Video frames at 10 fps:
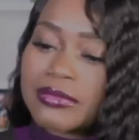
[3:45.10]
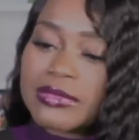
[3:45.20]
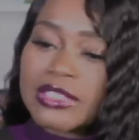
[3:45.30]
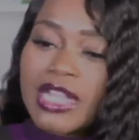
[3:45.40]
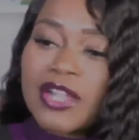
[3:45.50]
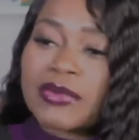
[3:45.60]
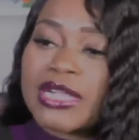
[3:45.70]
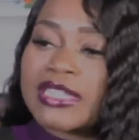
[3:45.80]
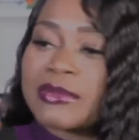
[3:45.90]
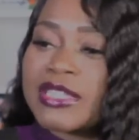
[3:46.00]
All right,
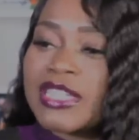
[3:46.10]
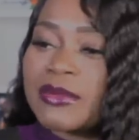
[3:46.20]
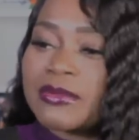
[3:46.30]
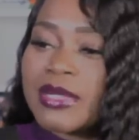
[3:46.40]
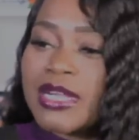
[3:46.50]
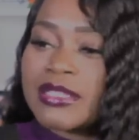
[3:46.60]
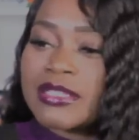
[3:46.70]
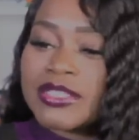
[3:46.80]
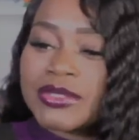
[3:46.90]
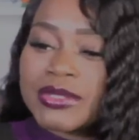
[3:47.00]
let me come on the
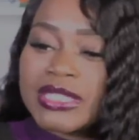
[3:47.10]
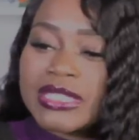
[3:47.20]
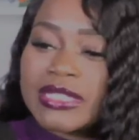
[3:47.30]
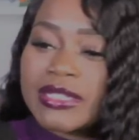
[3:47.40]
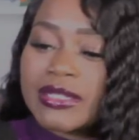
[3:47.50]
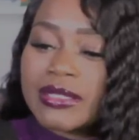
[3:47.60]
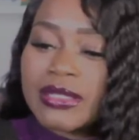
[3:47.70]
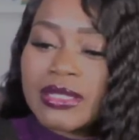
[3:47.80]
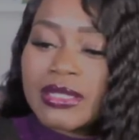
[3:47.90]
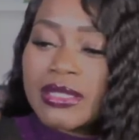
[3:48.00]
screen here.
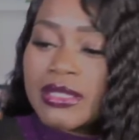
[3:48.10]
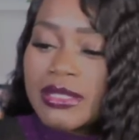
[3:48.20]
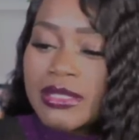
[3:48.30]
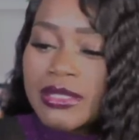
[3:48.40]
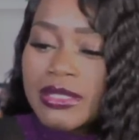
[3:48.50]
So y'all